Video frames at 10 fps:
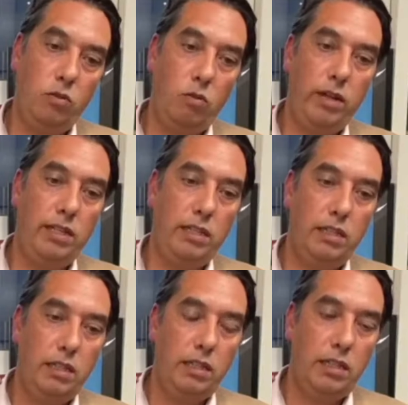
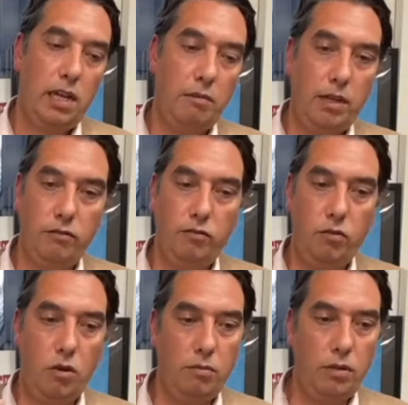noise coming
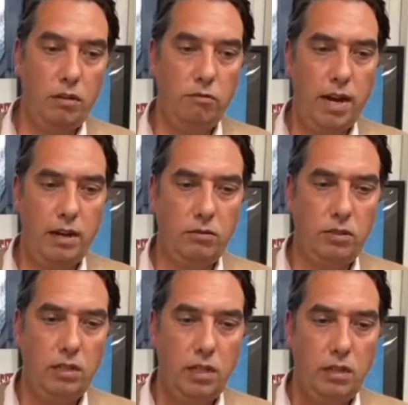from
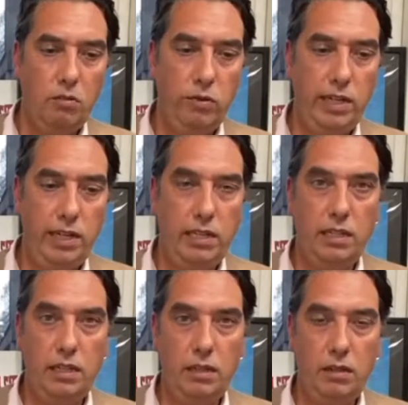around. We need
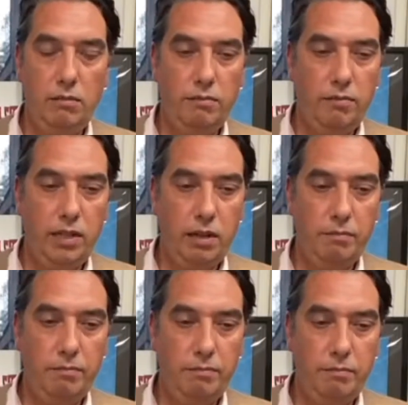to
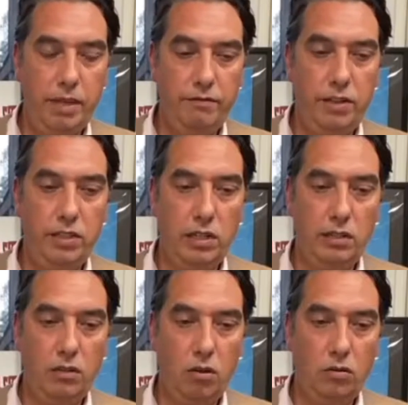be
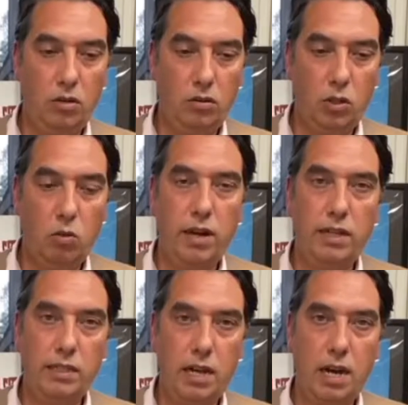vigilant on
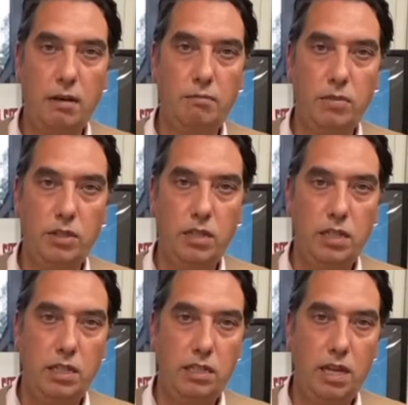quiet hums.
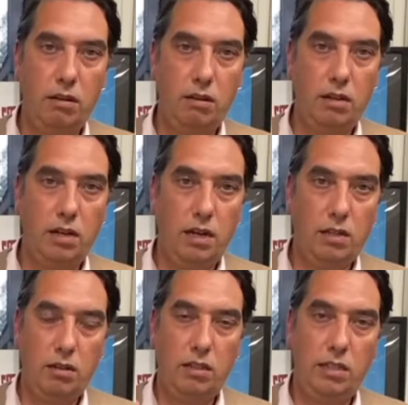So I
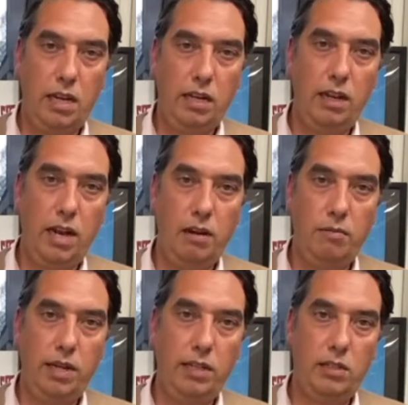can't tell you how
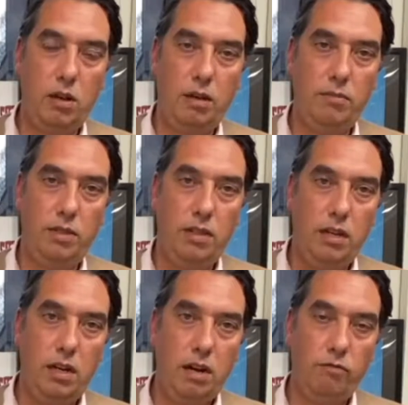many times
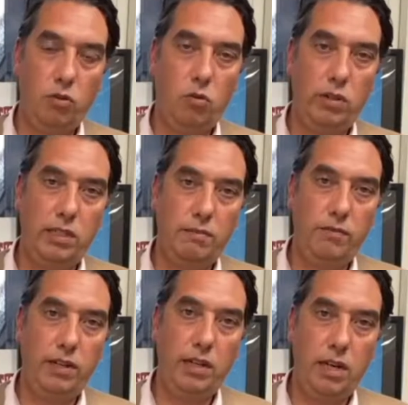I've recorded
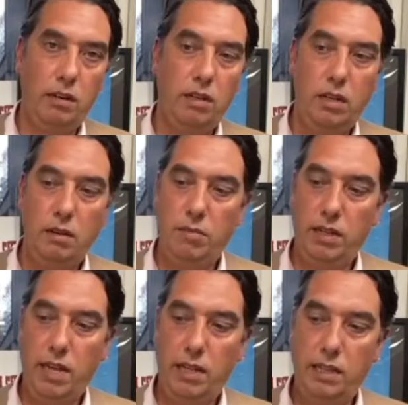some video,
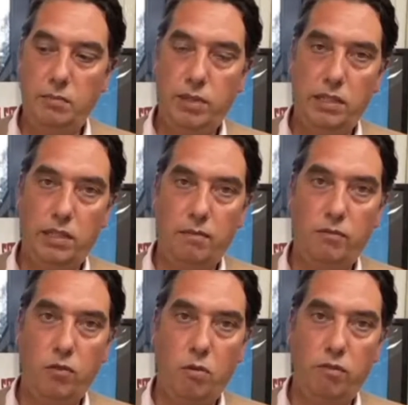but then there's been
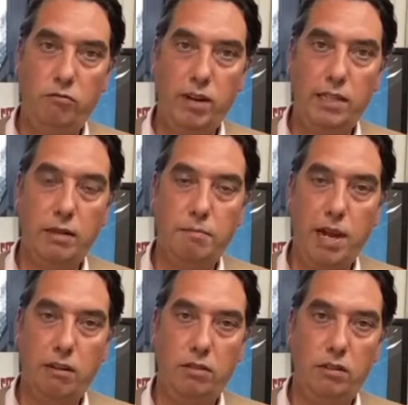some form of random
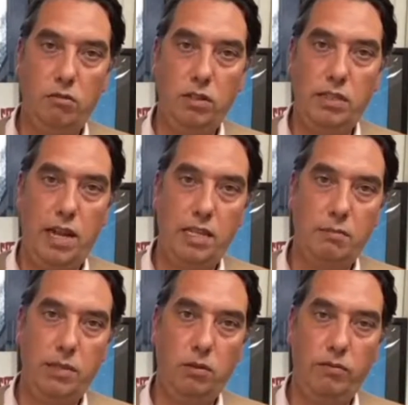background noise that
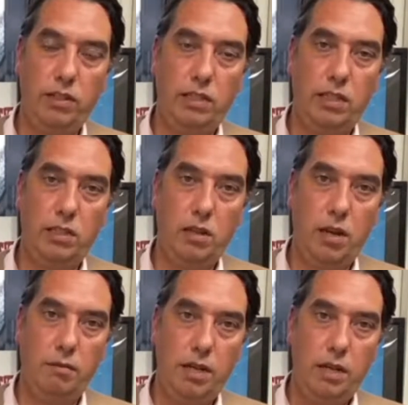hasn't been obvious at the
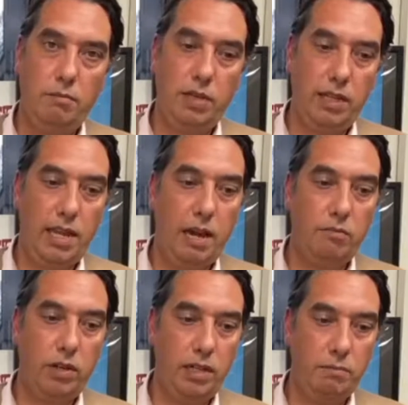time, but the
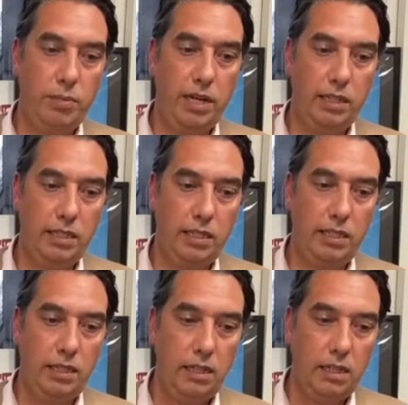camera has picked
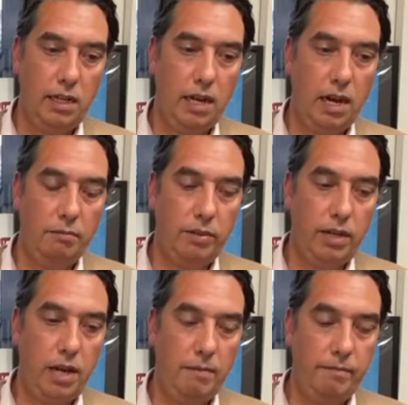it up,
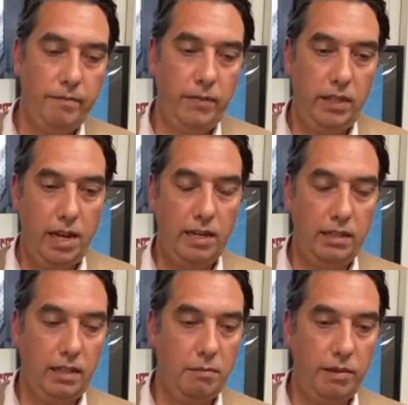and
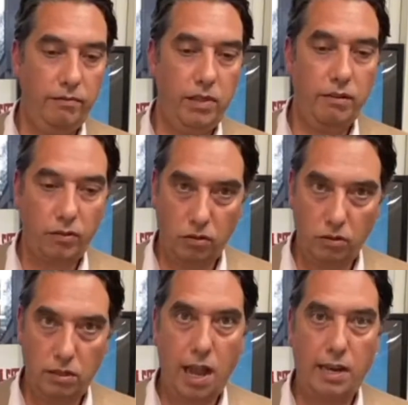it can be
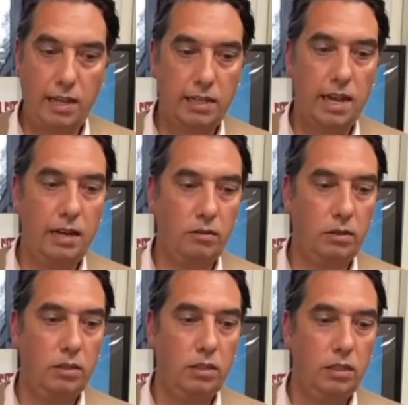difficult to edit
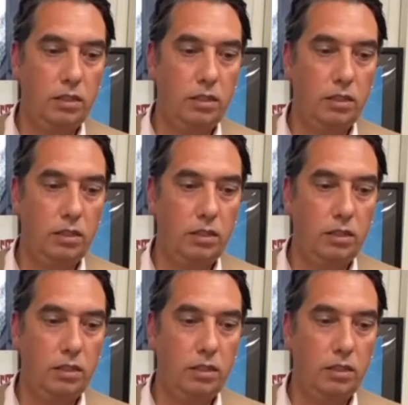out